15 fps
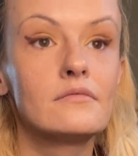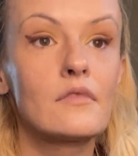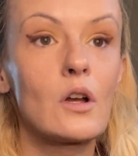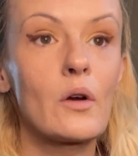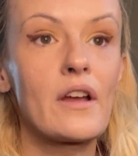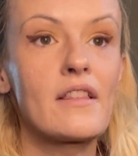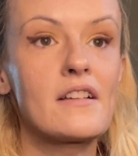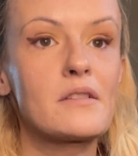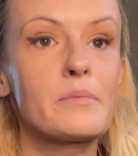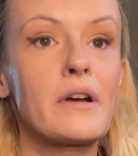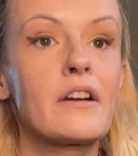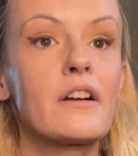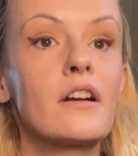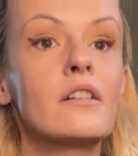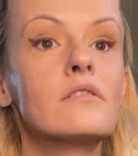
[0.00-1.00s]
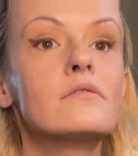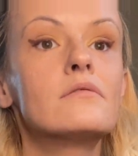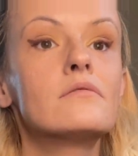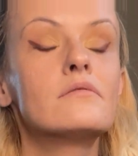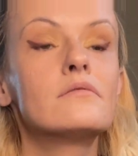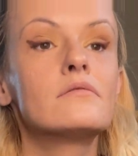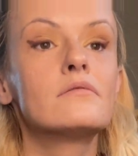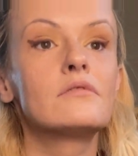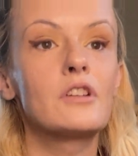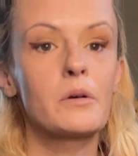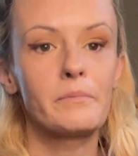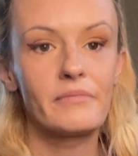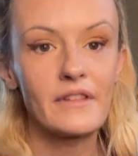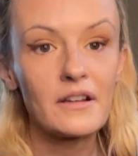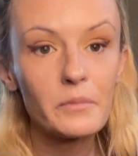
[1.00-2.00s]
Okay, that's better. Yep,
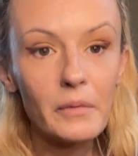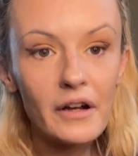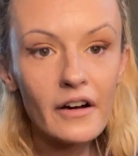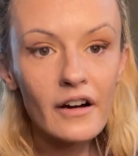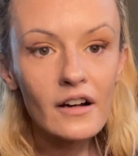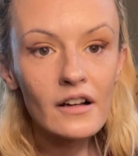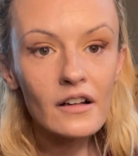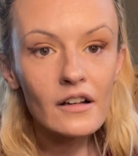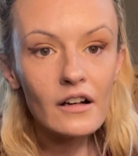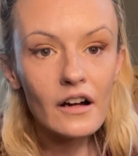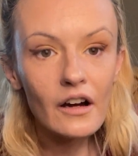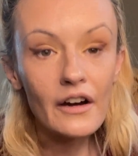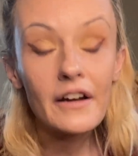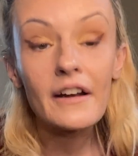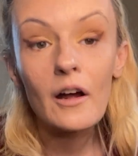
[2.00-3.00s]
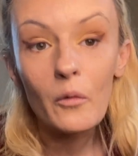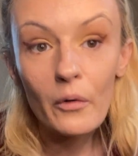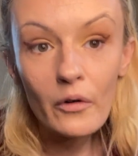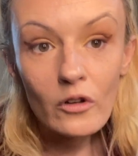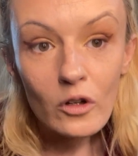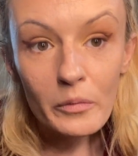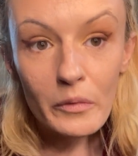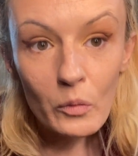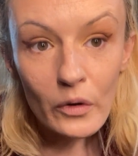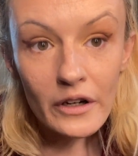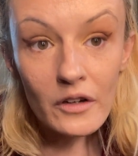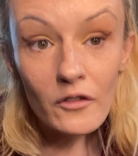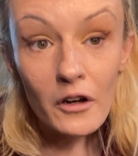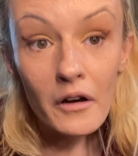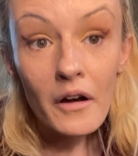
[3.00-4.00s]
that's better. All right, now we're a little bit more
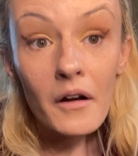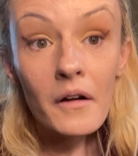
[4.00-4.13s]
even.